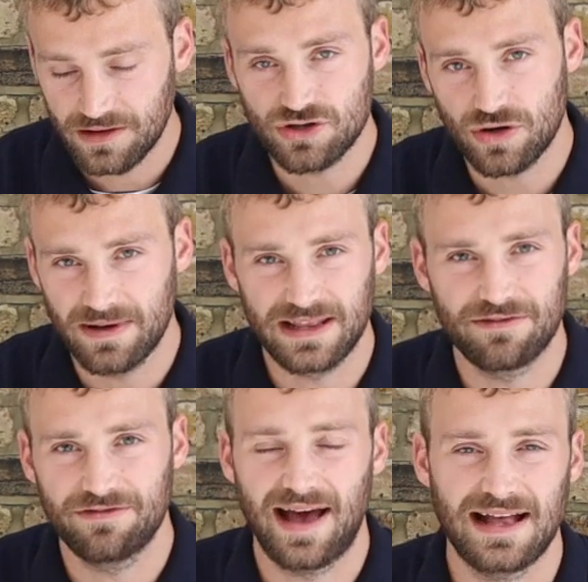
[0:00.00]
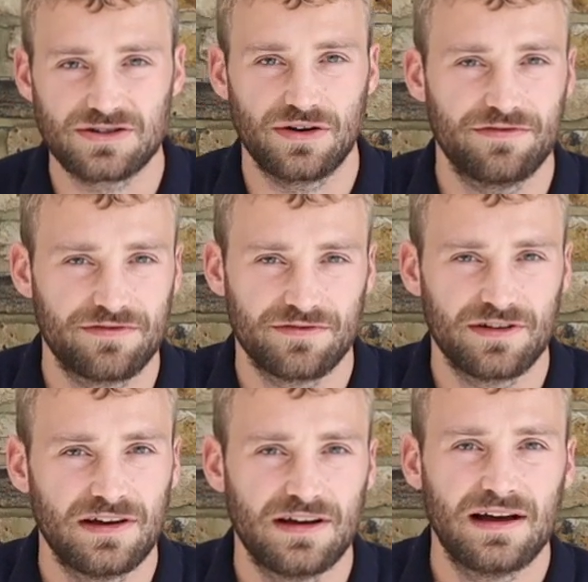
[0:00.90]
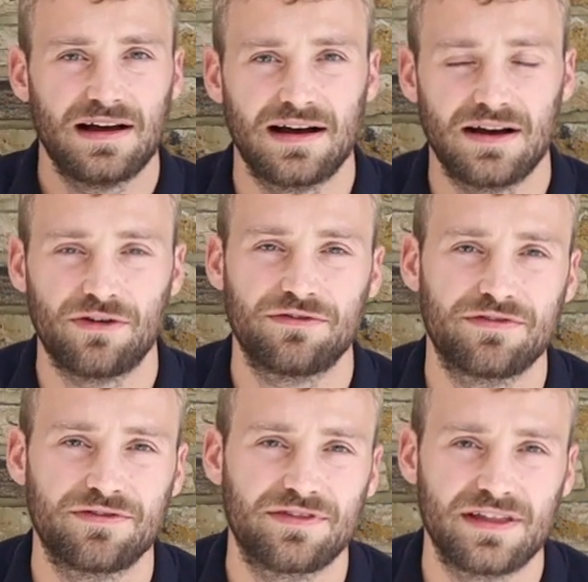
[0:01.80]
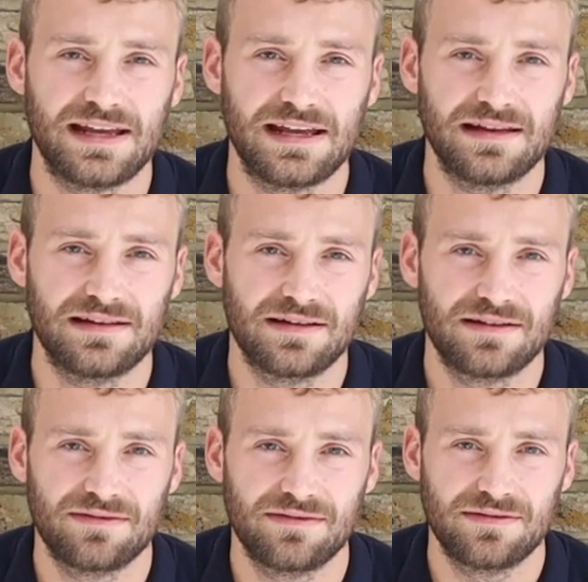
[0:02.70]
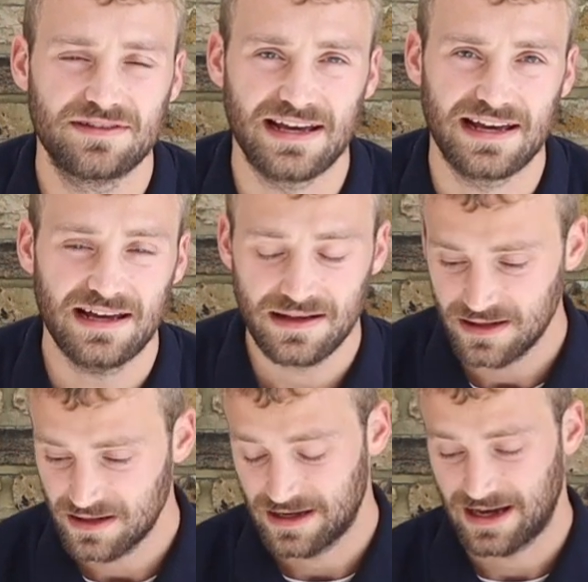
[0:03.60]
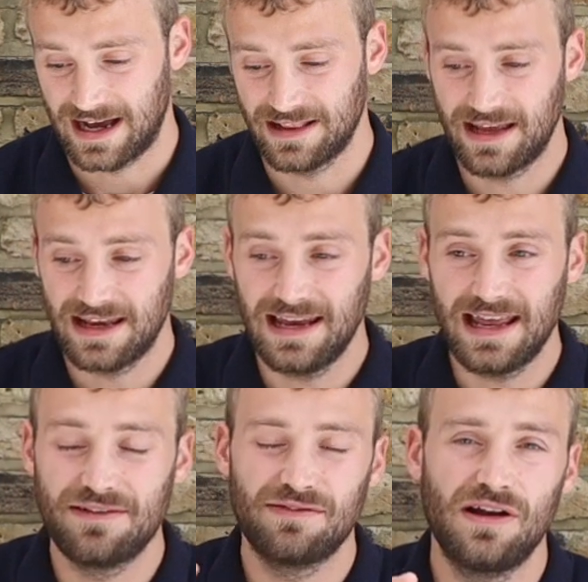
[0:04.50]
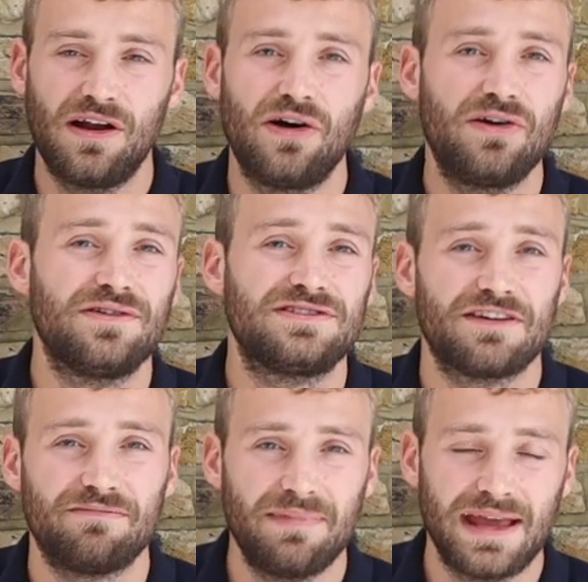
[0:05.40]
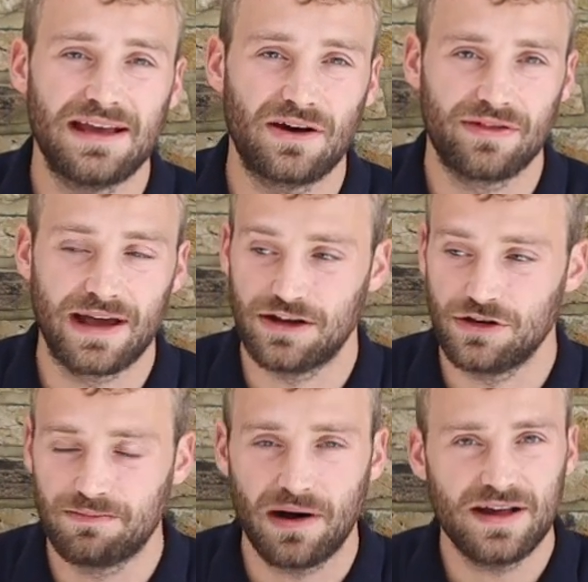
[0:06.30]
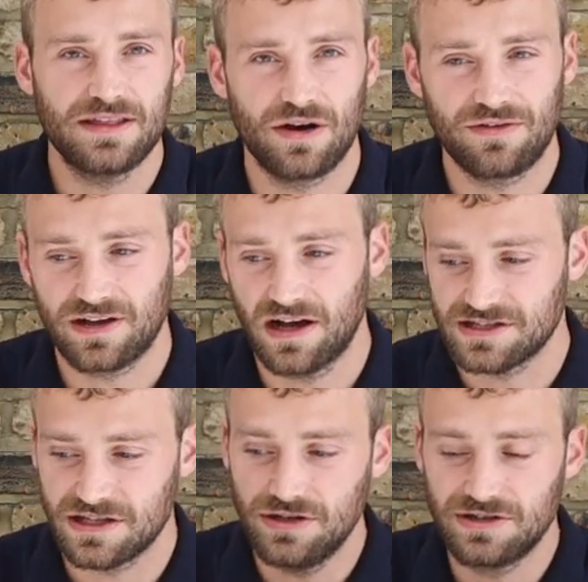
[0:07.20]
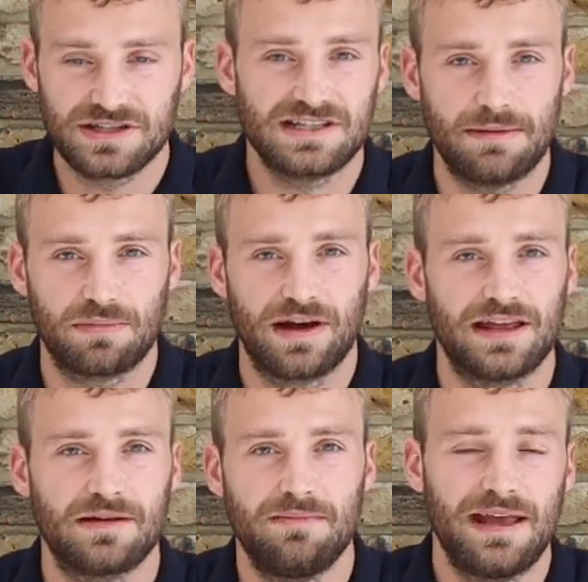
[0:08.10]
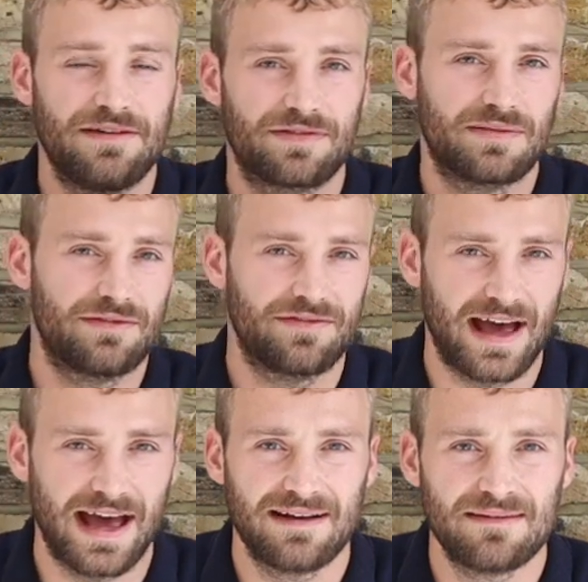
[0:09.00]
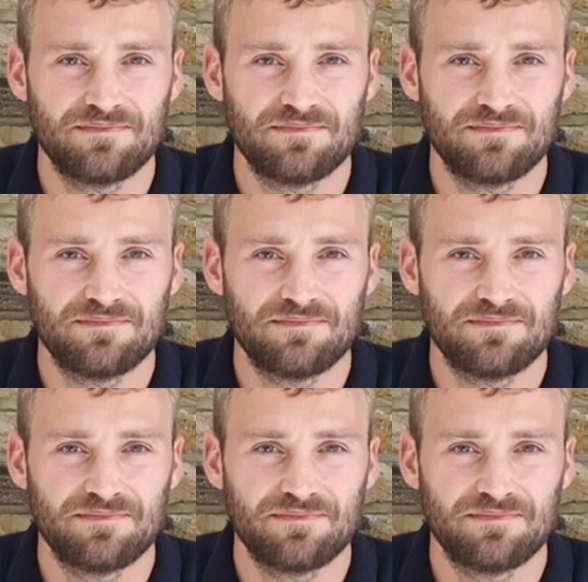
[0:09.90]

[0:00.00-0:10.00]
trimming the fat off of the deer. And they leave loads of meat on there. And you buy the offcuts and you just separate the meat from the fat.